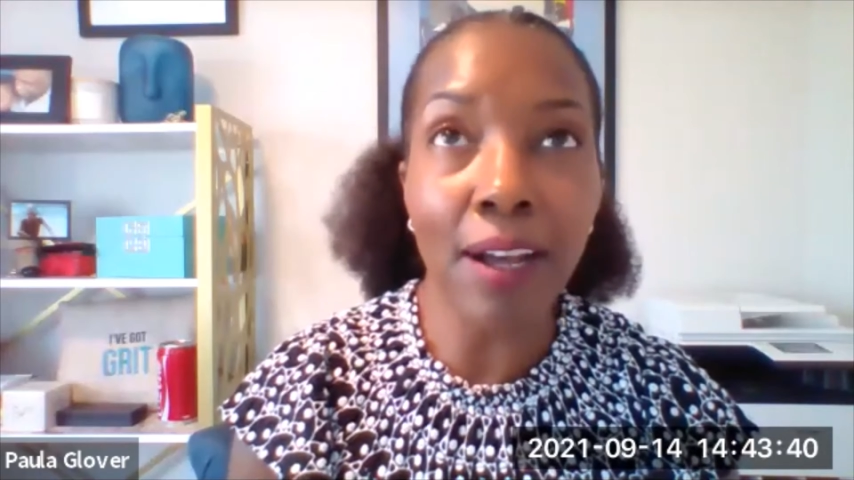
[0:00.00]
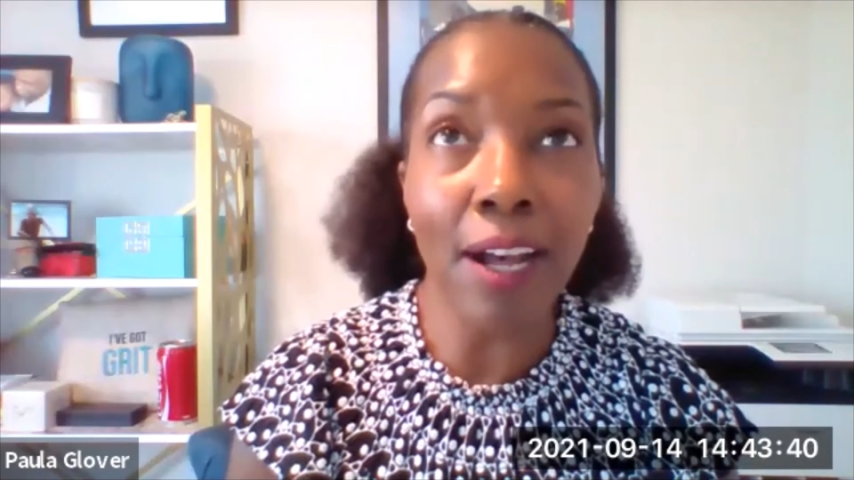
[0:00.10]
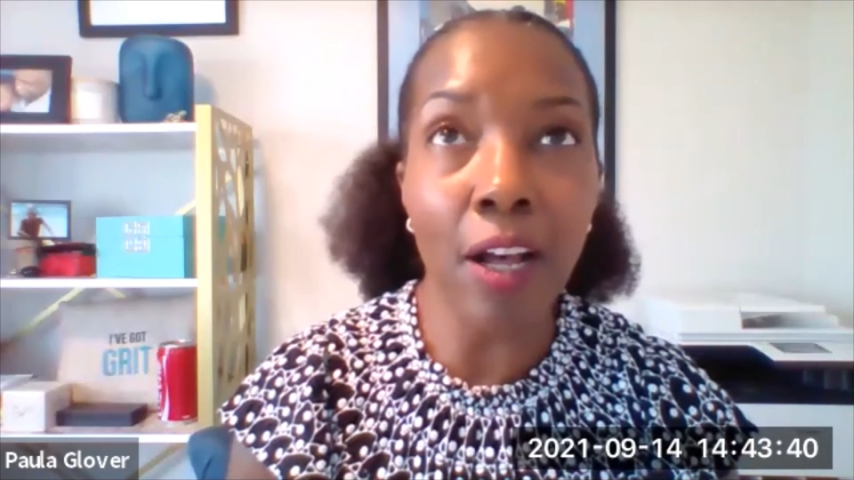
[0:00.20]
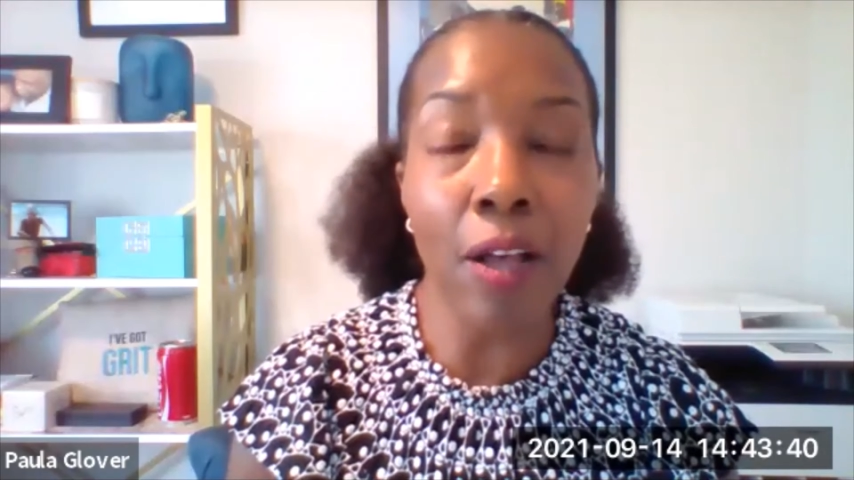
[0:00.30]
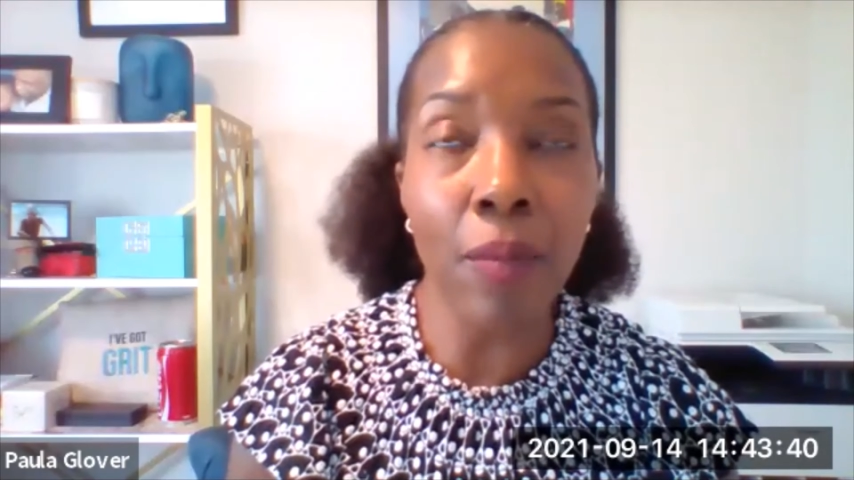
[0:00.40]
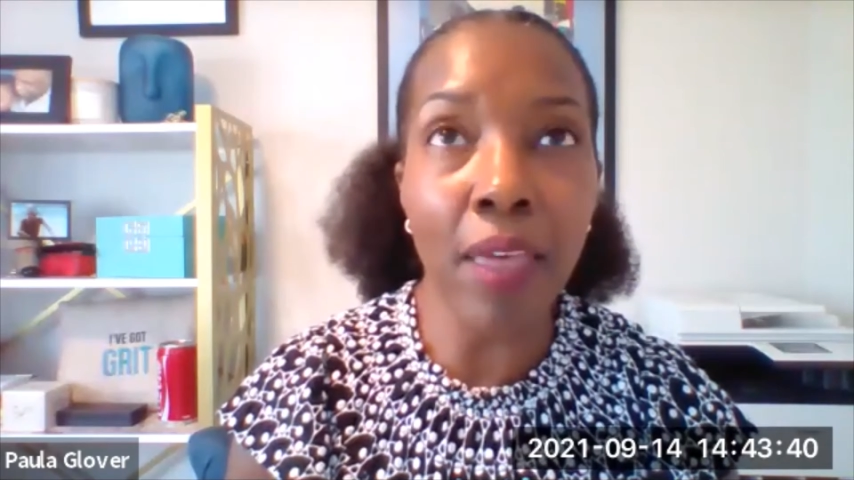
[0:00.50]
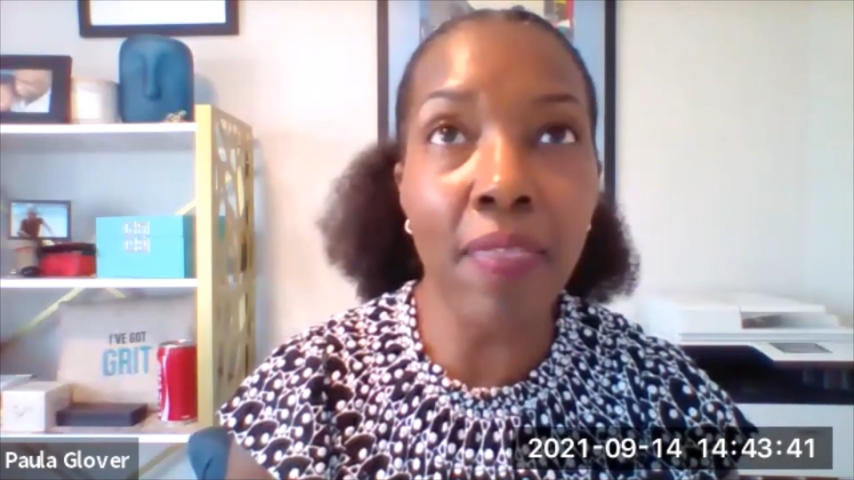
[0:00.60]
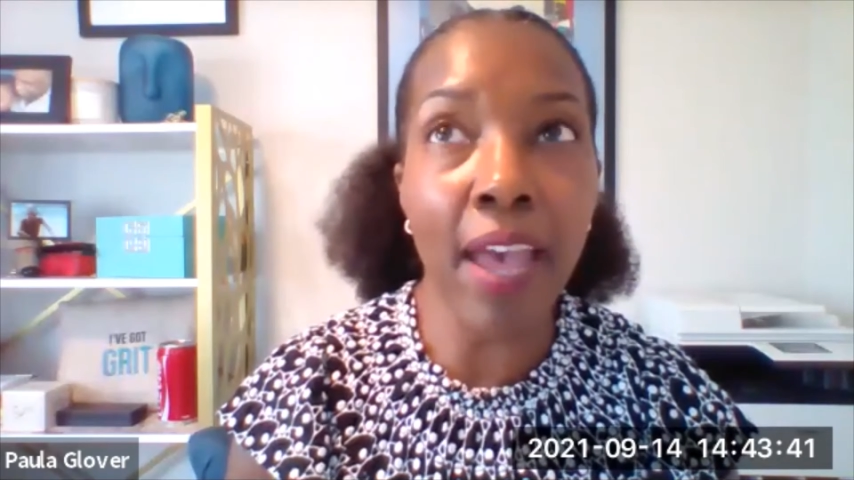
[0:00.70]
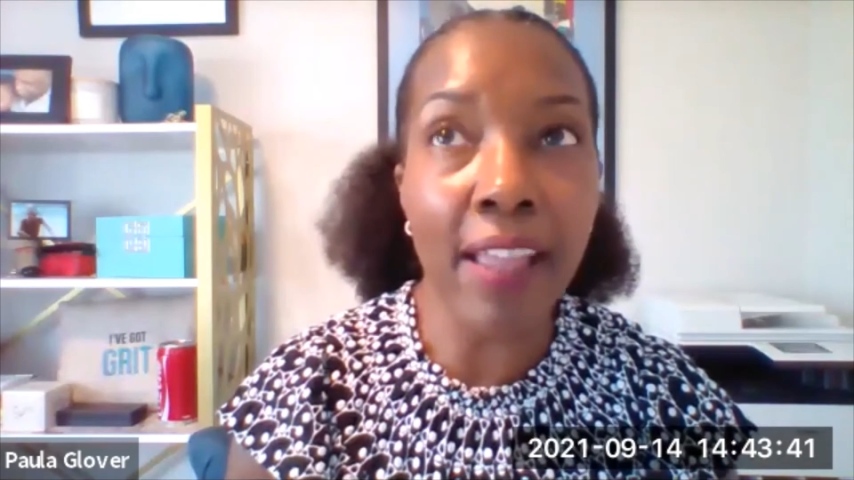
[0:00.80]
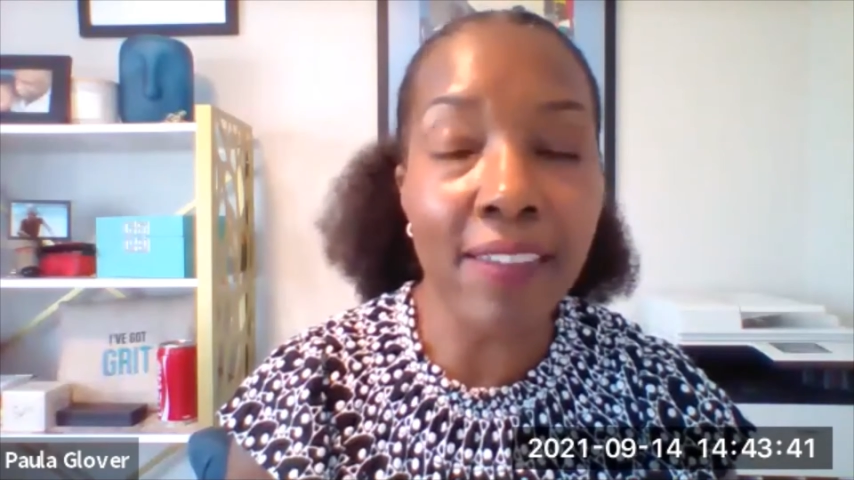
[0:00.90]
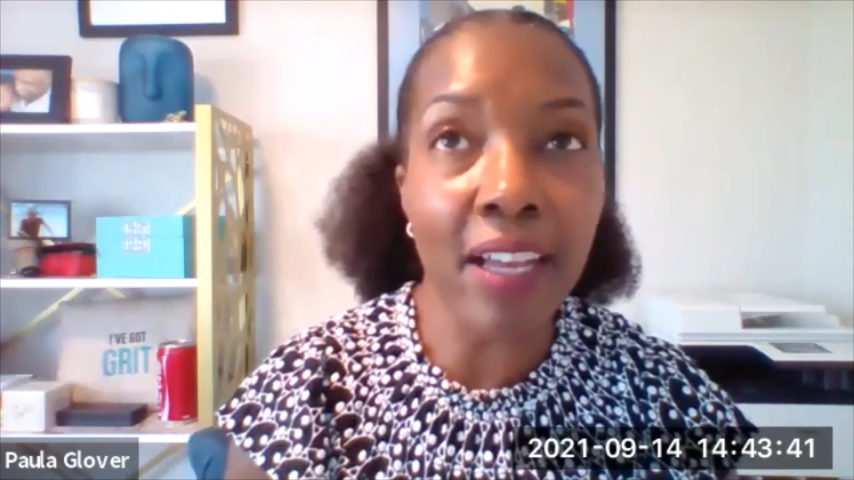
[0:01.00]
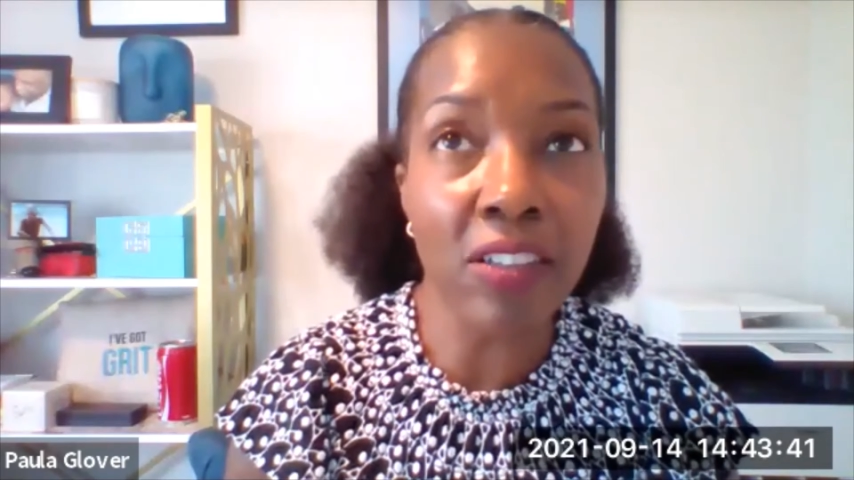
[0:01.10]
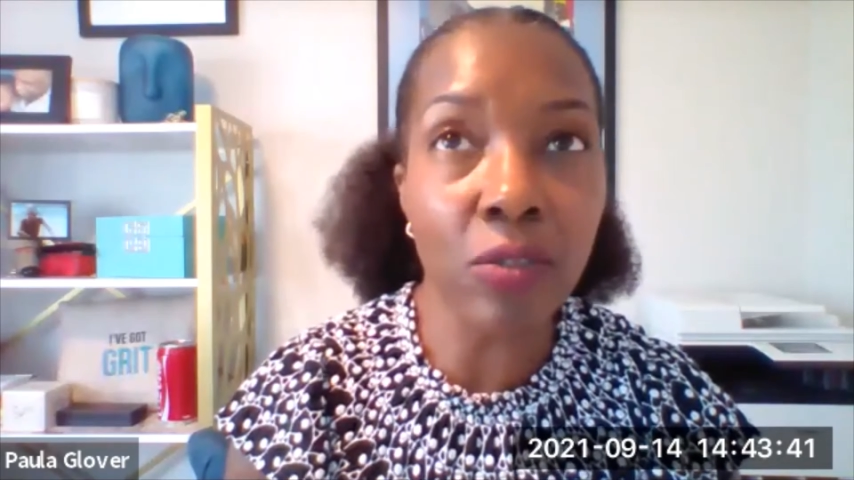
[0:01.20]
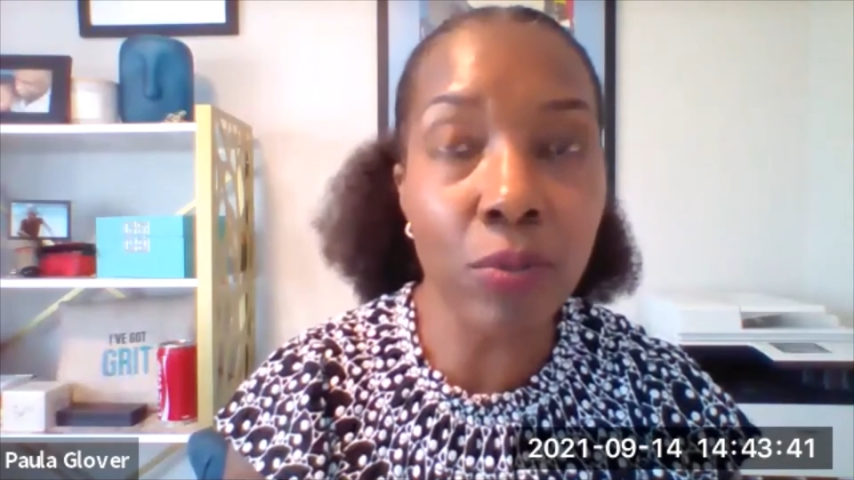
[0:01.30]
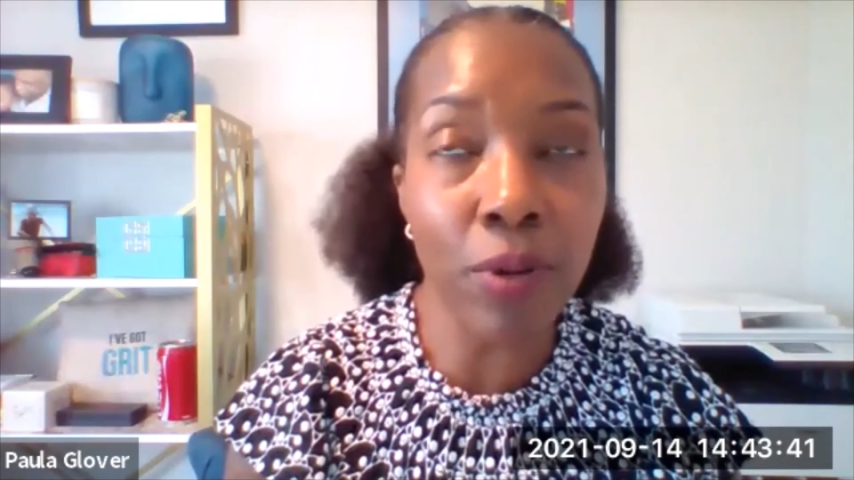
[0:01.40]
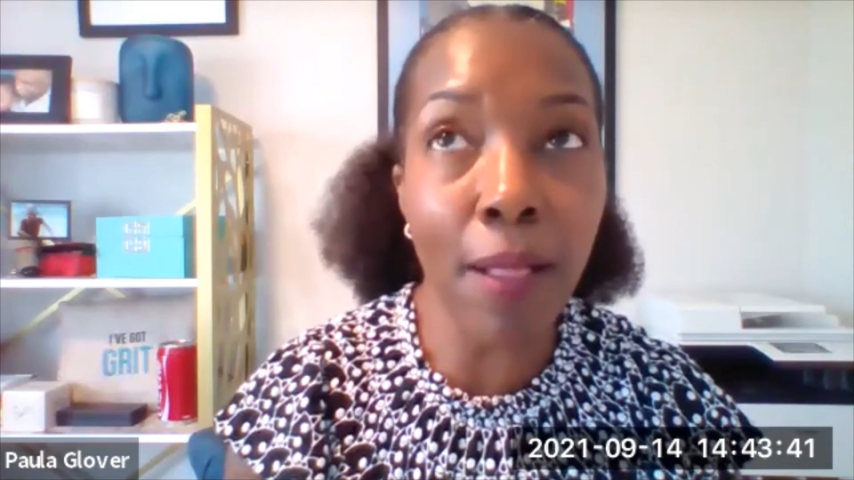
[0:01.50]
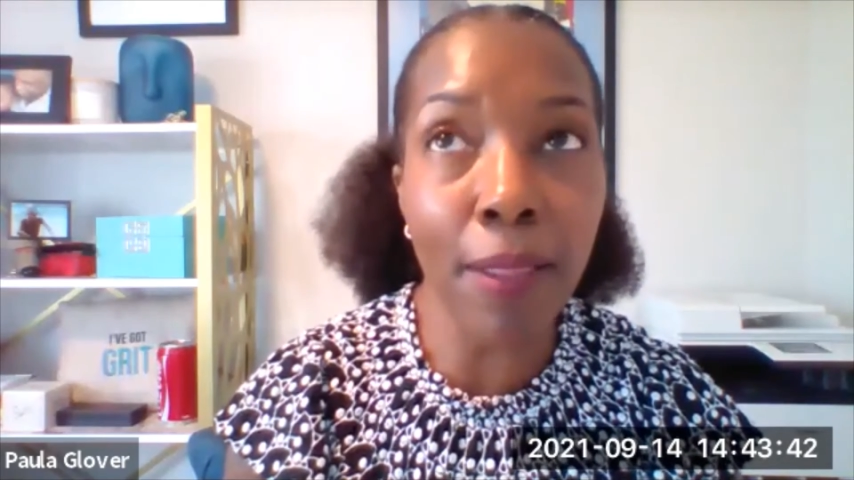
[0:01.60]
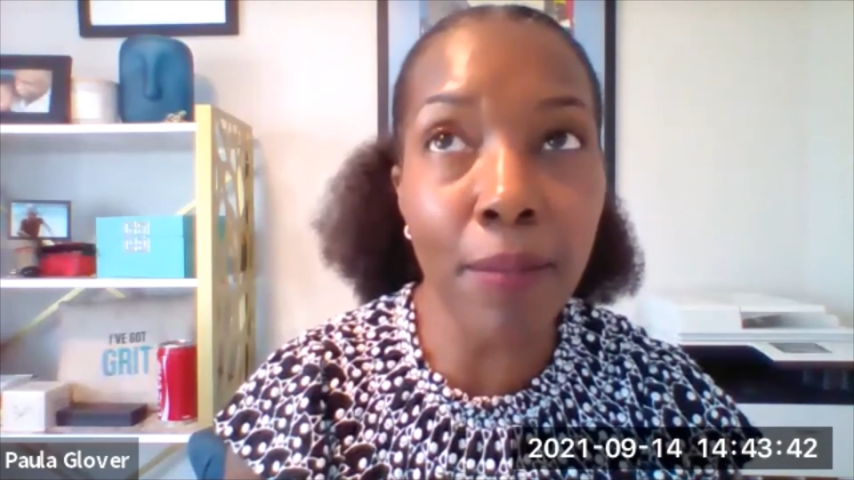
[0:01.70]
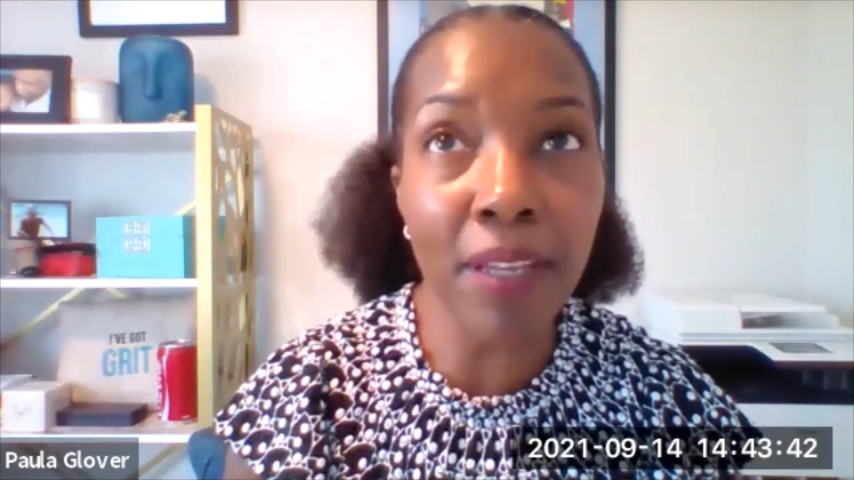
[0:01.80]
Um, and that's actually what probably